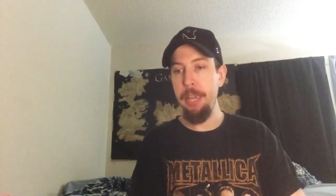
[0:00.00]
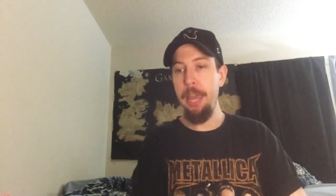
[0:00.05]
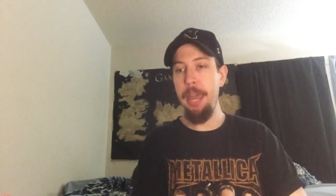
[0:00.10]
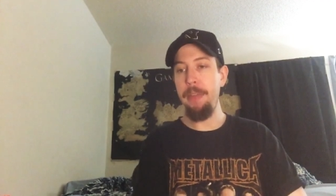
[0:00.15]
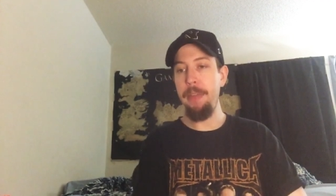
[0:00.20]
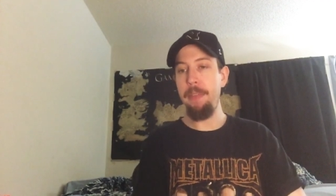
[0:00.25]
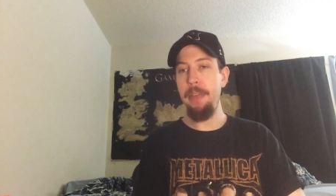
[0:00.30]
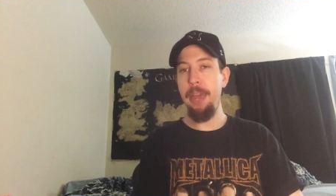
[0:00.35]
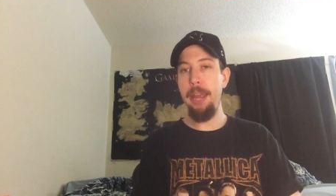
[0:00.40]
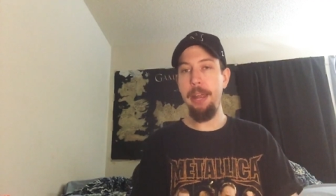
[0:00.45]

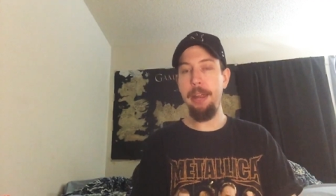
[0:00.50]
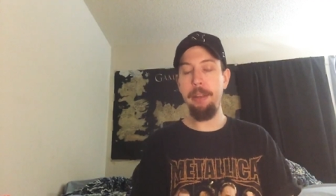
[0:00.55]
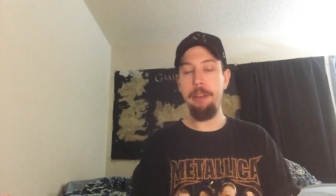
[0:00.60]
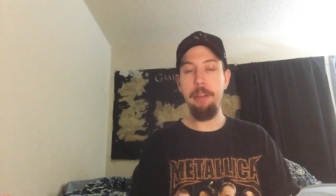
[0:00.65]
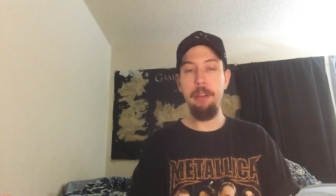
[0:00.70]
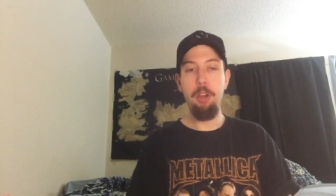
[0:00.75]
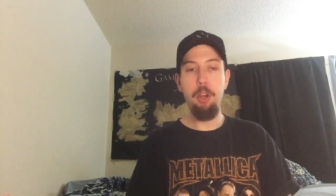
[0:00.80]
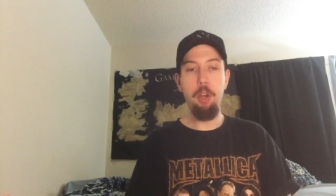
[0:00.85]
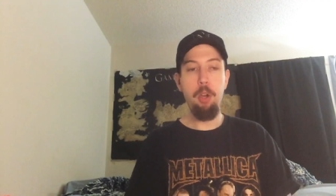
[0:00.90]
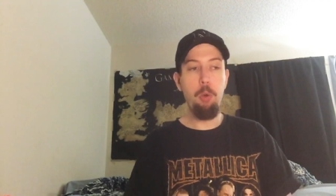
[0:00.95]
And
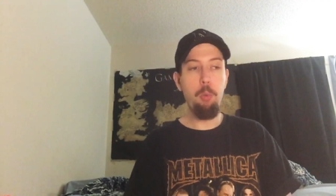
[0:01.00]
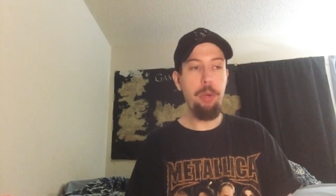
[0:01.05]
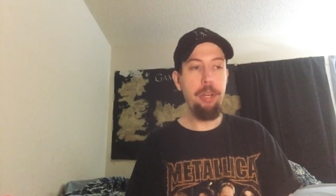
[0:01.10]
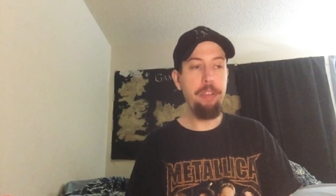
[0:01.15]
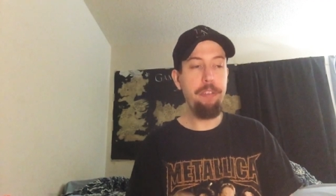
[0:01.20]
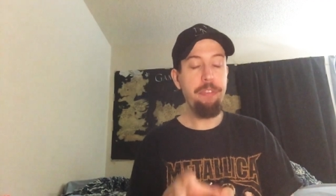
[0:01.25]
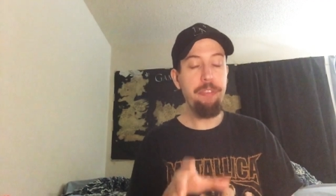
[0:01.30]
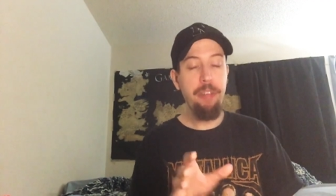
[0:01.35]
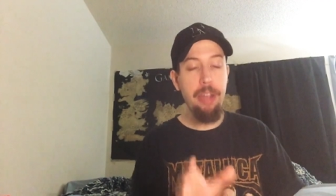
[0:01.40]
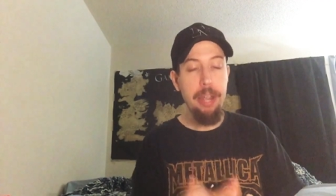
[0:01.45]
then when
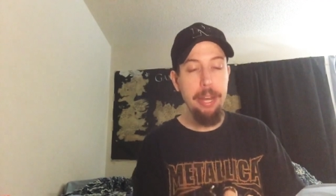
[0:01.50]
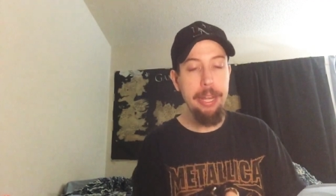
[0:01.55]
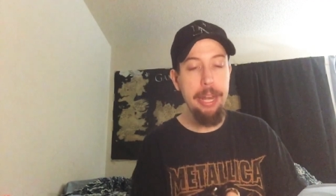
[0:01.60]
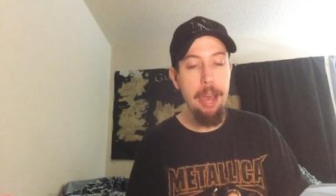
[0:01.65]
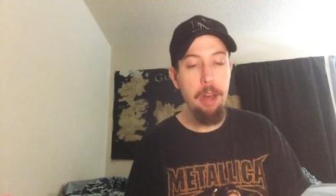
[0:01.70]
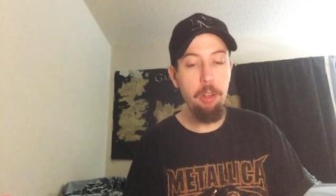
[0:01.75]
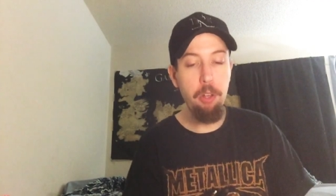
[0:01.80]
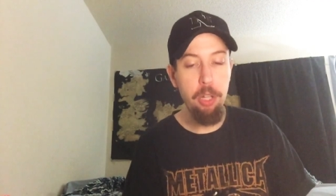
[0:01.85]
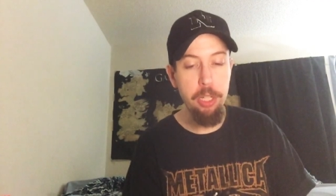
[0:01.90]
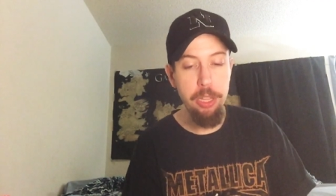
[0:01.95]
you find
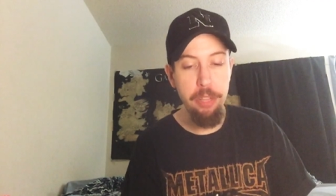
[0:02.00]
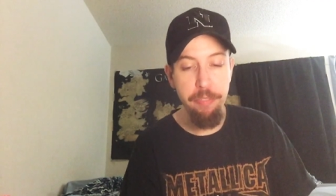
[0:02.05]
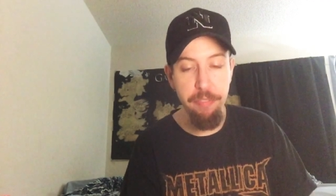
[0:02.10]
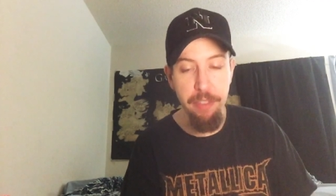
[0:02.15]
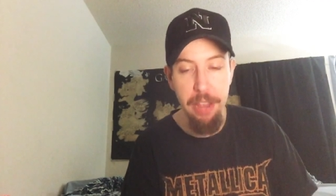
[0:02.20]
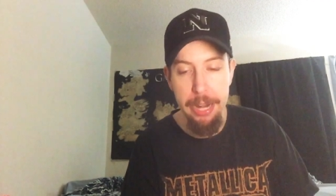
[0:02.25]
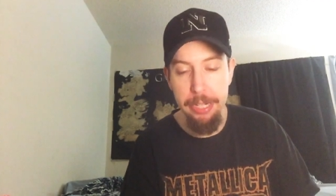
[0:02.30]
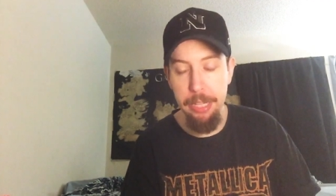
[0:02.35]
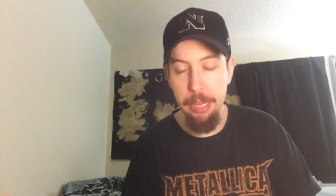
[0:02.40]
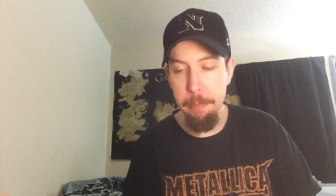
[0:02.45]
out, look, the
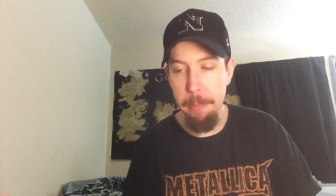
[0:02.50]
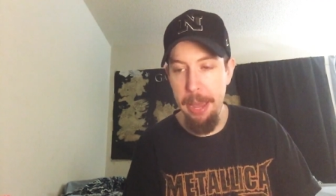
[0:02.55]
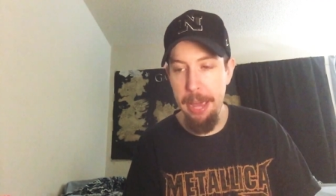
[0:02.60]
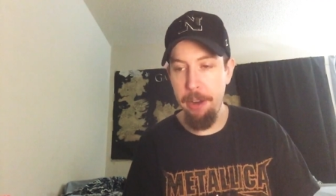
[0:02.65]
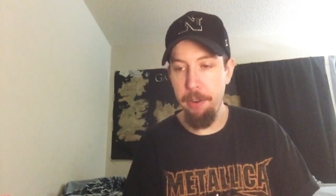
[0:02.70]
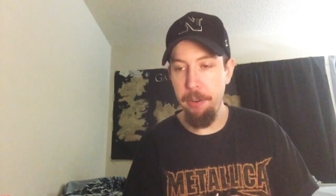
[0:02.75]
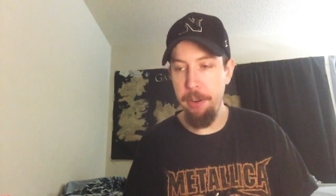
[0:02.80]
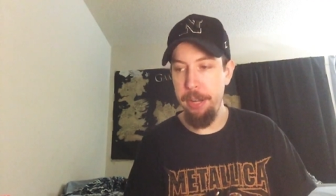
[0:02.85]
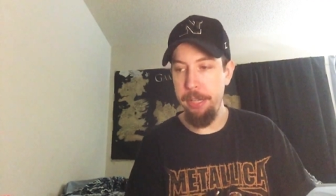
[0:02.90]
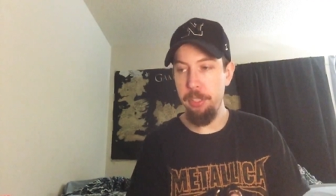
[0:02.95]
fact of the
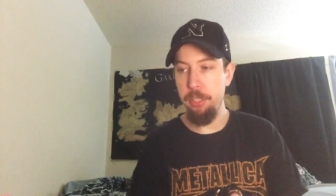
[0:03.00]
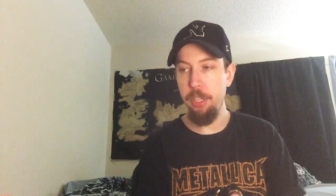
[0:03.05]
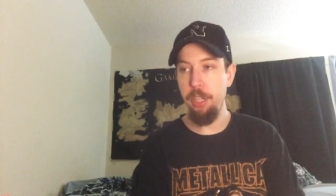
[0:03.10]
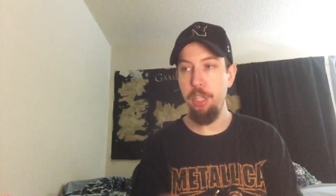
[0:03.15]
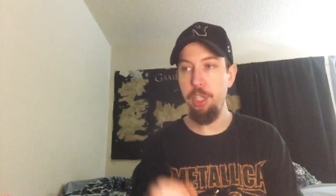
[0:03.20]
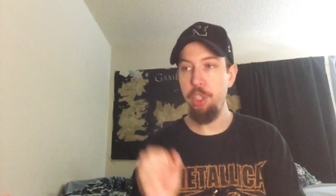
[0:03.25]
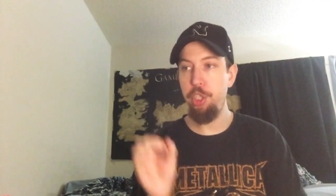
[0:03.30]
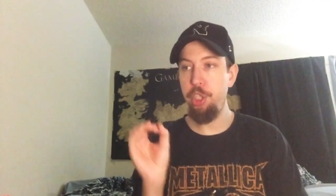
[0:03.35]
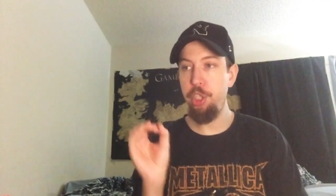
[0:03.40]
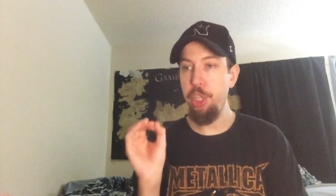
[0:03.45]
matter is
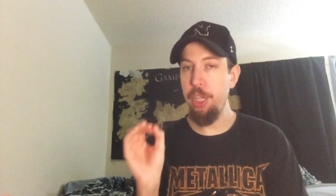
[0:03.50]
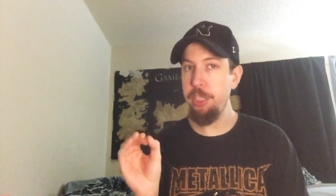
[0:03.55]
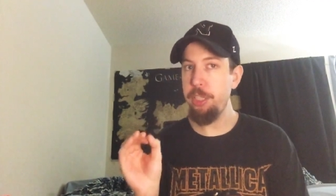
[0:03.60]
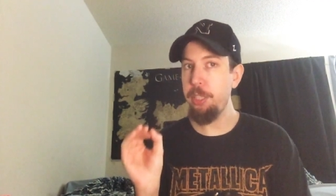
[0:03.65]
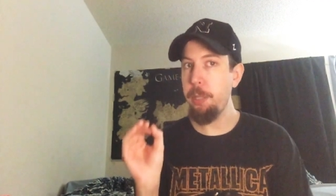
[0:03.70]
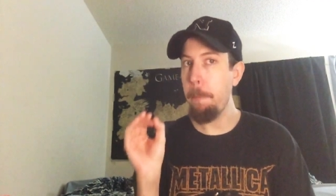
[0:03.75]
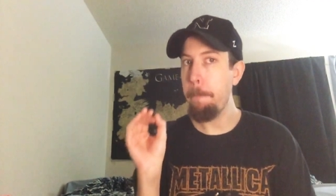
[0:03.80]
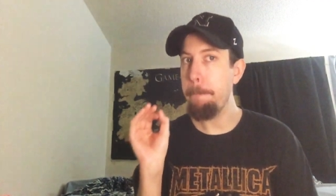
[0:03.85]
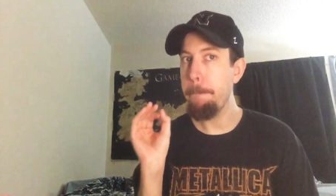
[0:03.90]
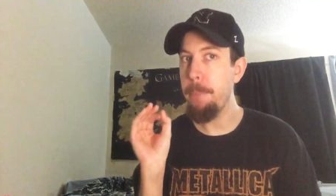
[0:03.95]

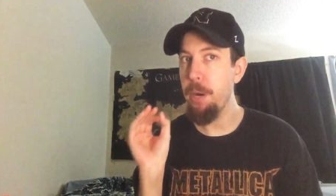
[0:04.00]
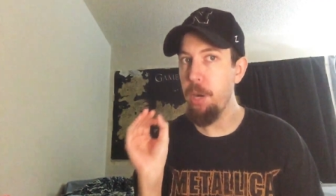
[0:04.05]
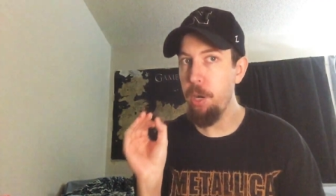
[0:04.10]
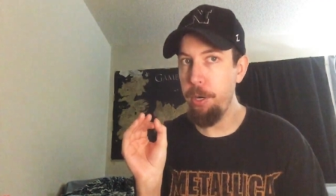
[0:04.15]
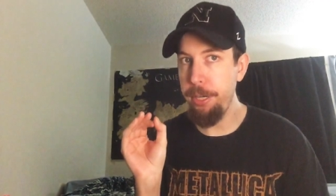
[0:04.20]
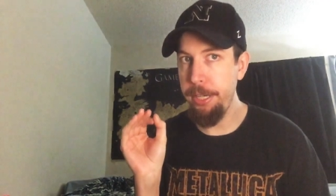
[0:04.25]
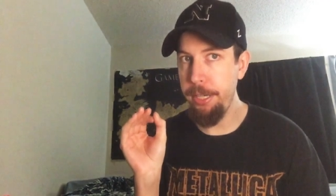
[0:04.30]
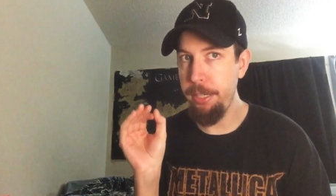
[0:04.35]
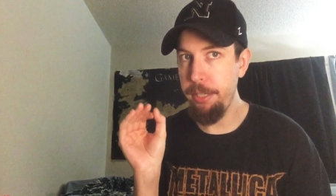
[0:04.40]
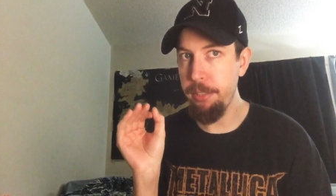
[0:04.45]
just
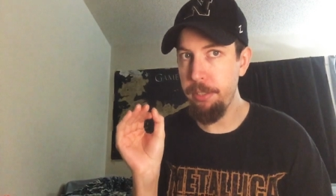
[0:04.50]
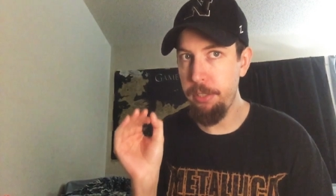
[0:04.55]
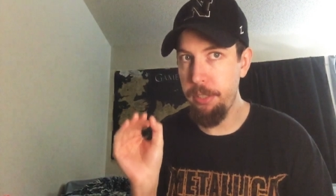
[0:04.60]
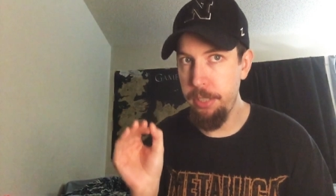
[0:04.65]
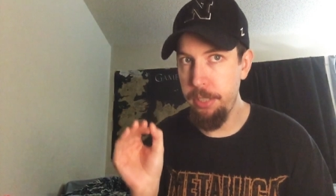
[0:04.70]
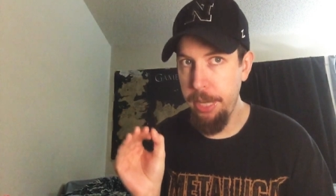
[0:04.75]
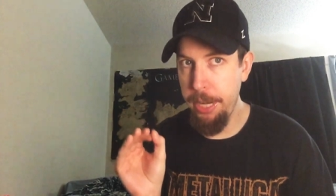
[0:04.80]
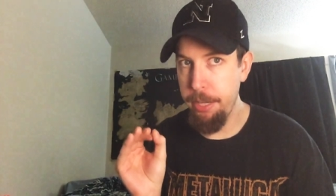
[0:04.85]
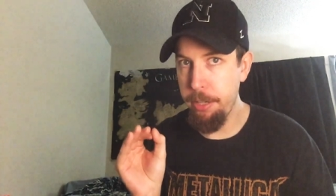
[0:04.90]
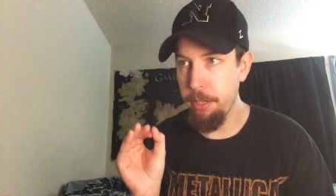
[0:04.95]
Bernie
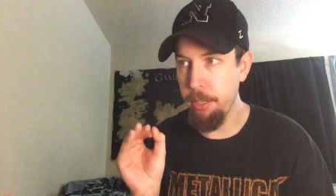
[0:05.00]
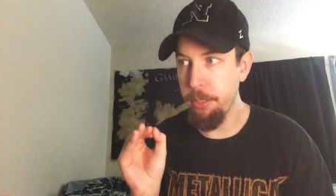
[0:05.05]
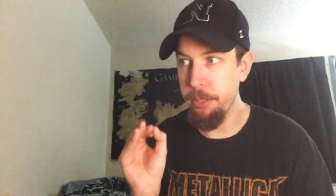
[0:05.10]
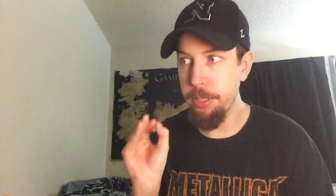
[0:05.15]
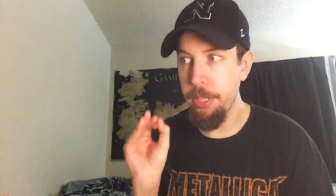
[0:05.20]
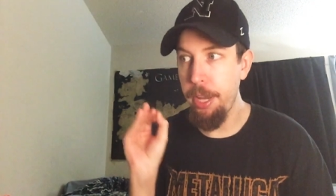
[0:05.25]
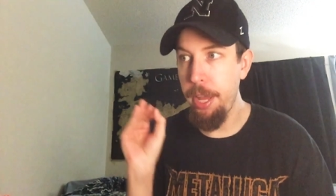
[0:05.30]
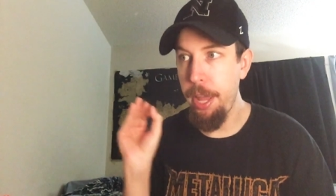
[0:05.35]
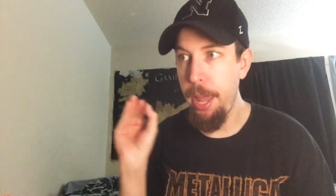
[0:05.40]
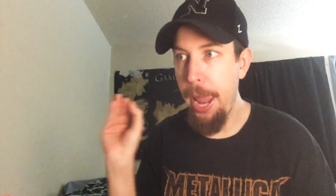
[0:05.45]

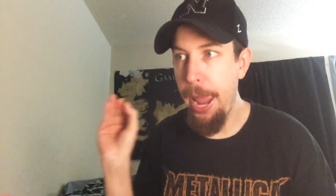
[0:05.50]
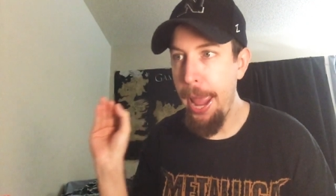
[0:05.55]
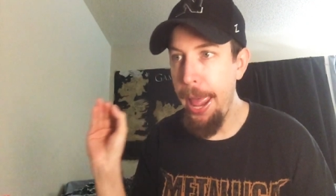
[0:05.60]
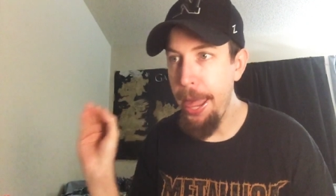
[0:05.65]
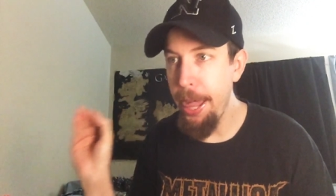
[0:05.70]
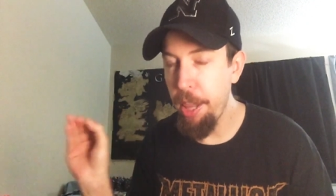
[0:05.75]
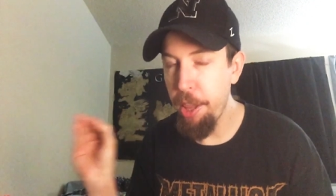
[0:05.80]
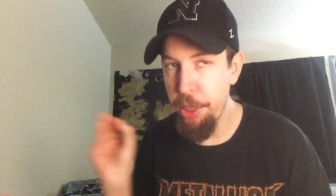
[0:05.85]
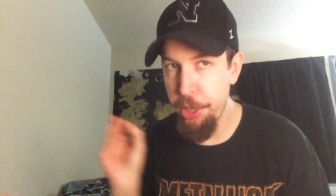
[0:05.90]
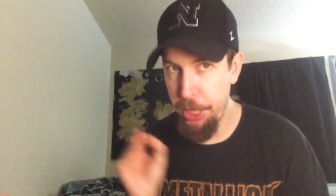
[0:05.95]
Sanders'
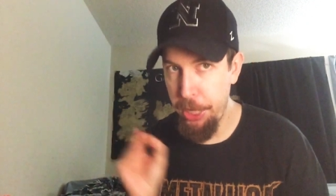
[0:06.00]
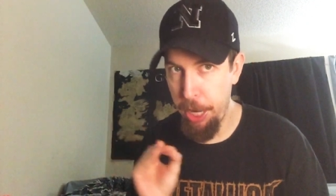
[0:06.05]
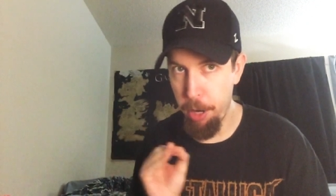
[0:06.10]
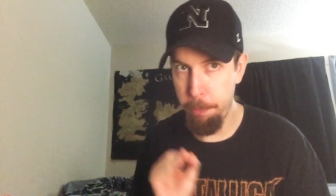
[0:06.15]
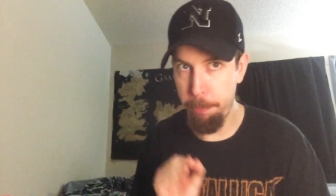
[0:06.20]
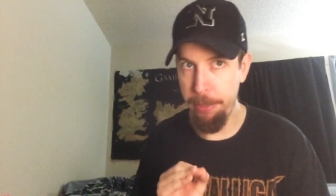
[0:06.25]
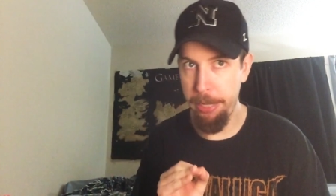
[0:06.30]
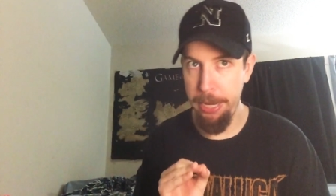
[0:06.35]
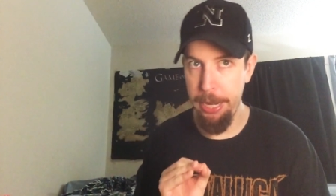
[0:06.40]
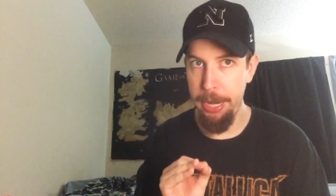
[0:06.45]
health care
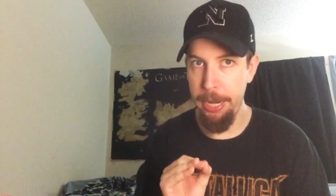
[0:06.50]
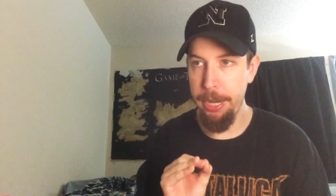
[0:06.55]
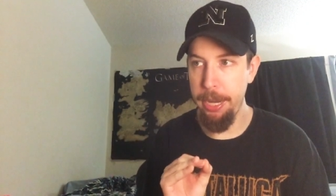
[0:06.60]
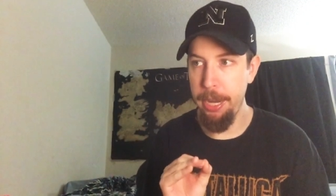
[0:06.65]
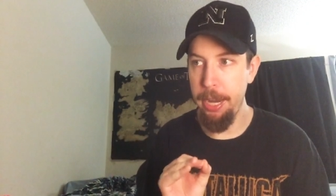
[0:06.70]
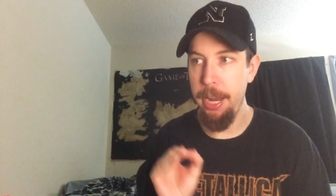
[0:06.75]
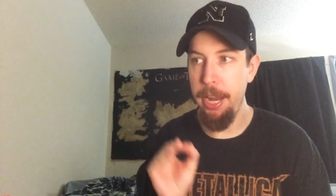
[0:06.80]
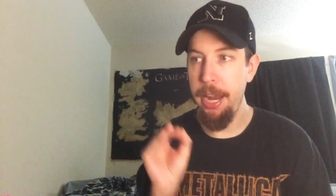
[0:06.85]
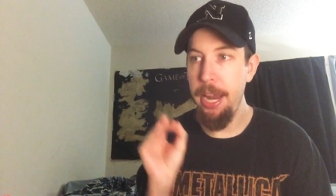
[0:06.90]
plan